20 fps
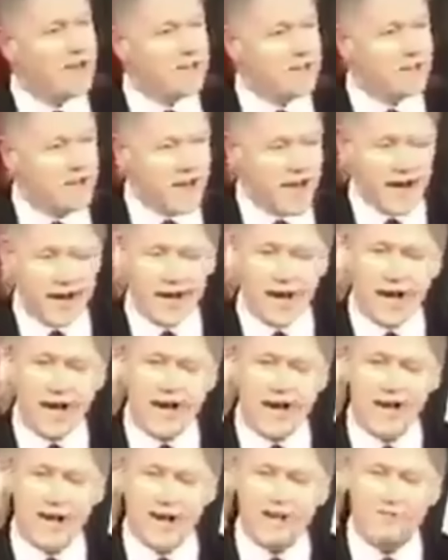And tonight
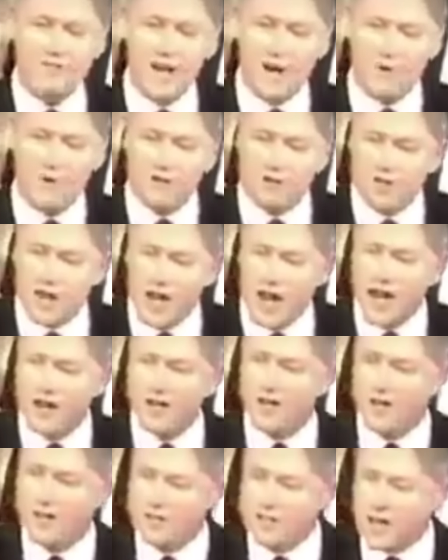I announce I will
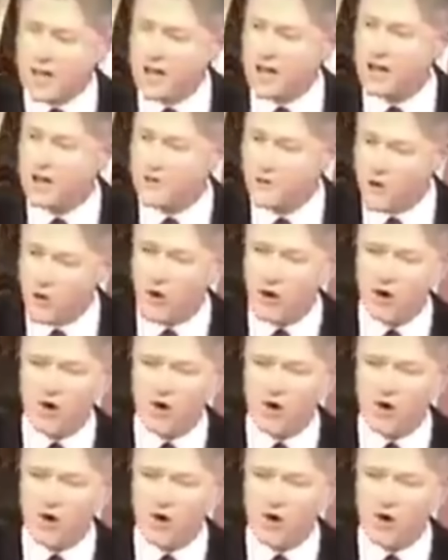sign an executive